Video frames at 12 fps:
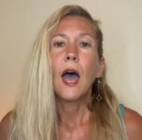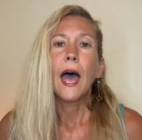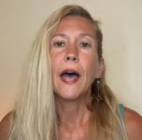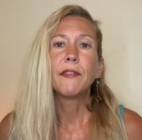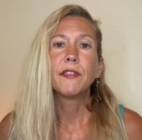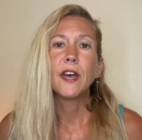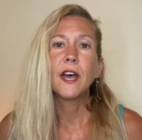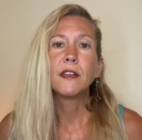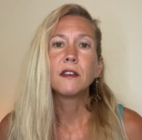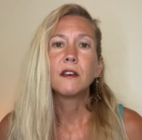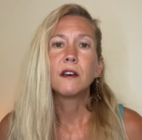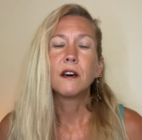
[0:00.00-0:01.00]
And
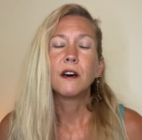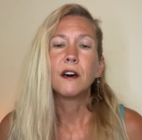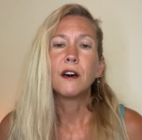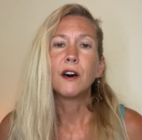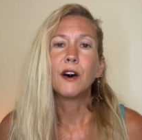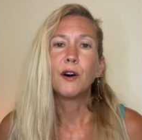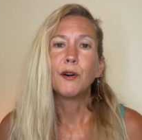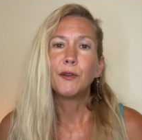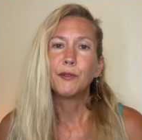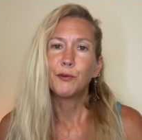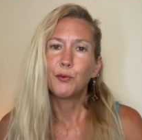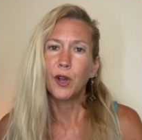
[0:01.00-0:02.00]
then
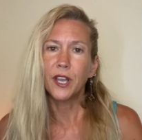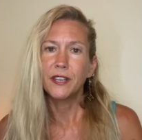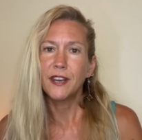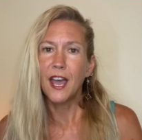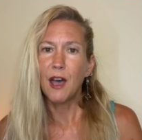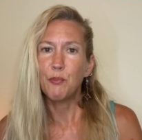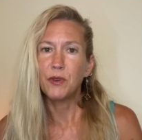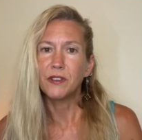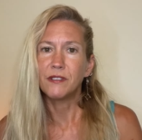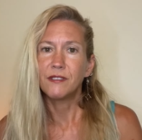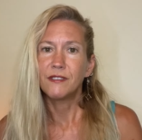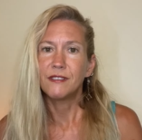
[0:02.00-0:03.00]
what can
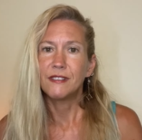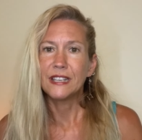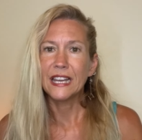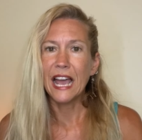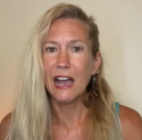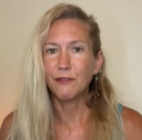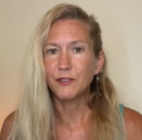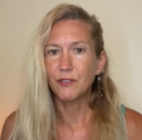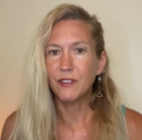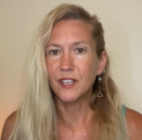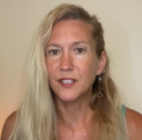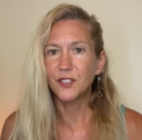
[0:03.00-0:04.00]
happen after
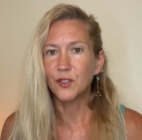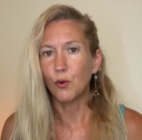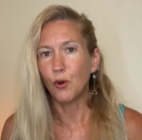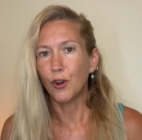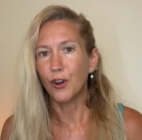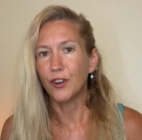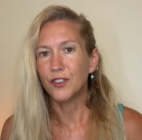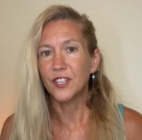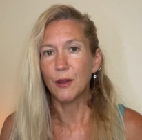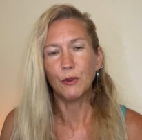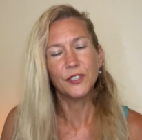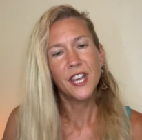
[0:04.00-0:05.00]
this or
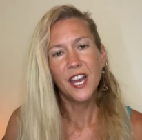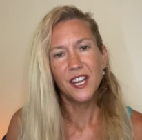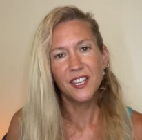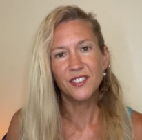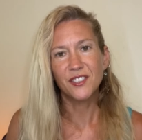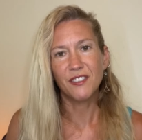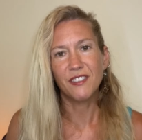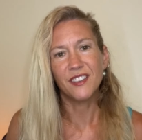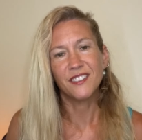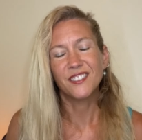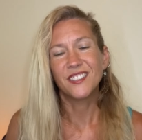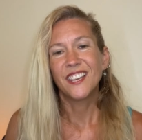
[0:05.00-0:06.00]
simultaneous to
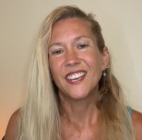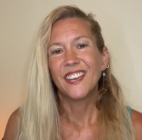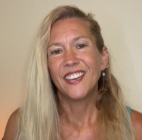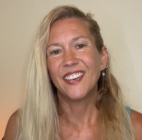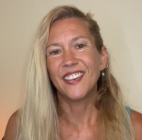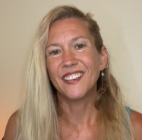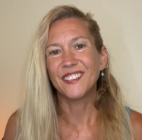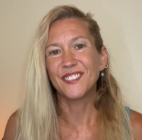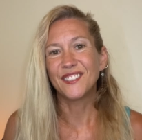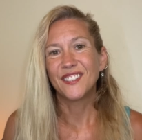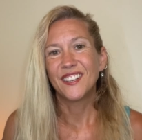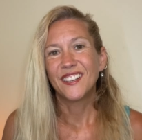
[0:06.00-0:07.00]
this
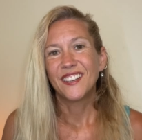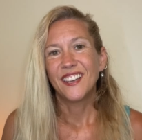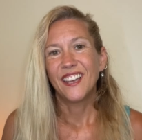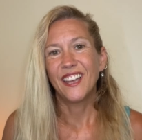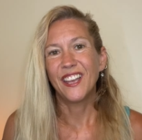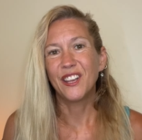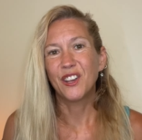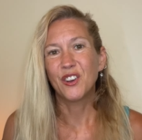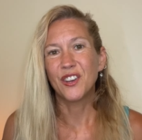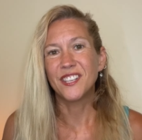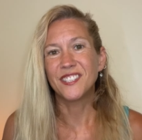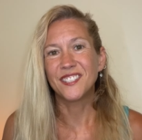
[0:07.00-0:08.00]
is
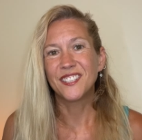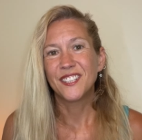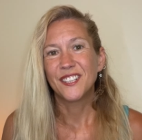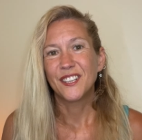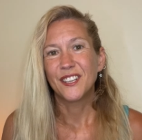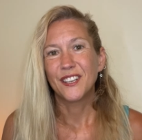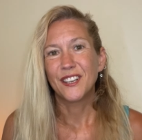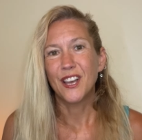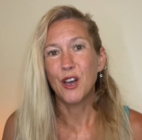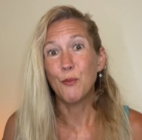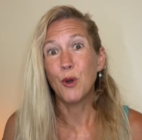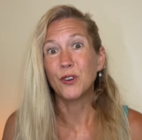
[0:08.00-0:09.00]
increased
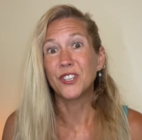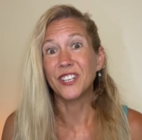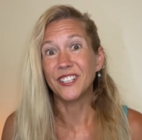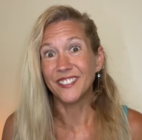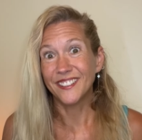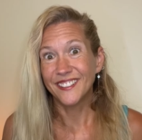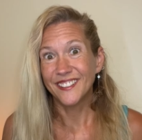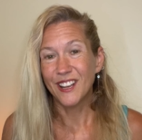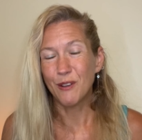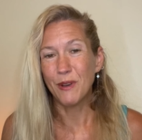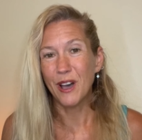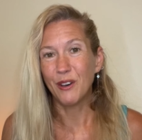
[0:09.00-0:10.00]
emotion
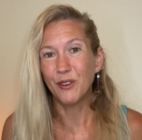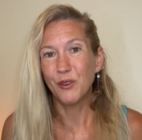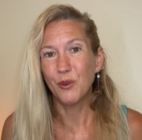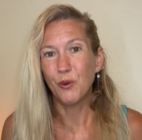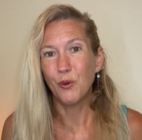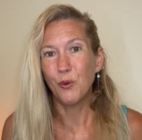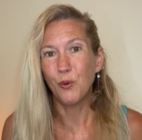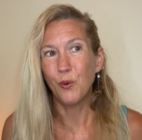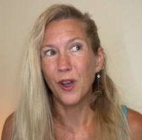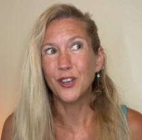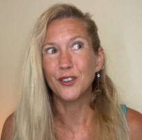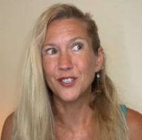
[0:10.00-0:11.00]
about
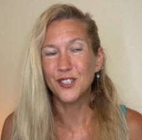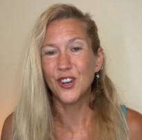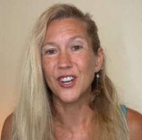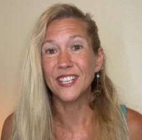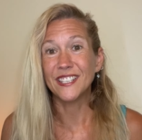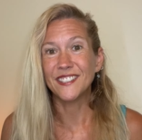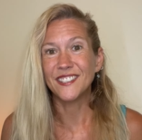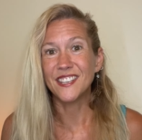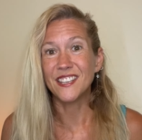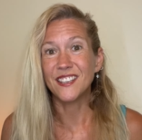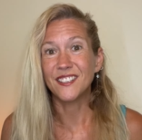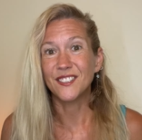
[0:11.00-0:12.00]
what you're starting to
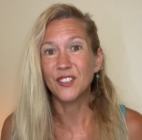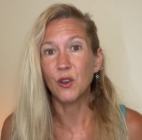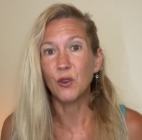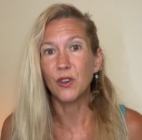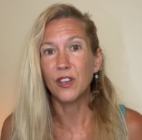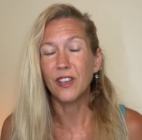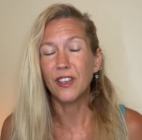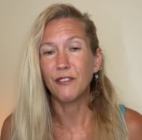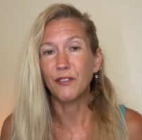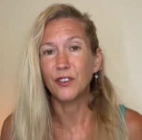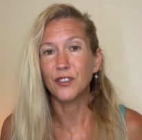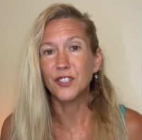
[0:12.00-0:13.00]
see. So
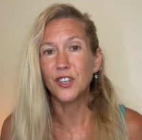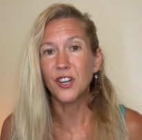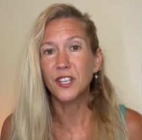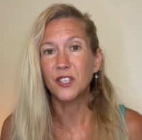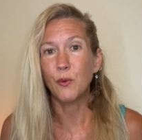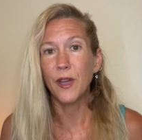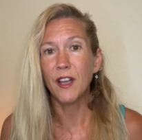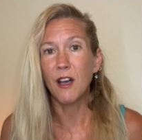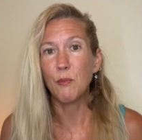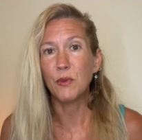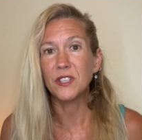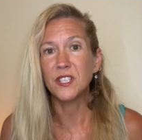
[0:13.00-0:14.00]
if you're starting to wake
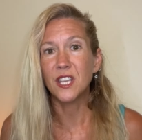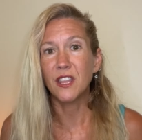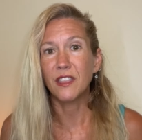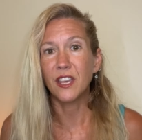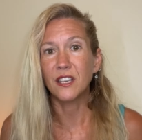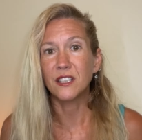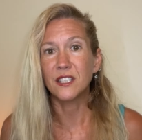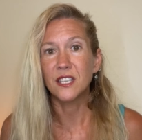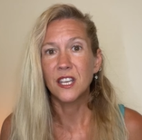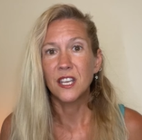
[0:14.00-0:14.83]
up and see things,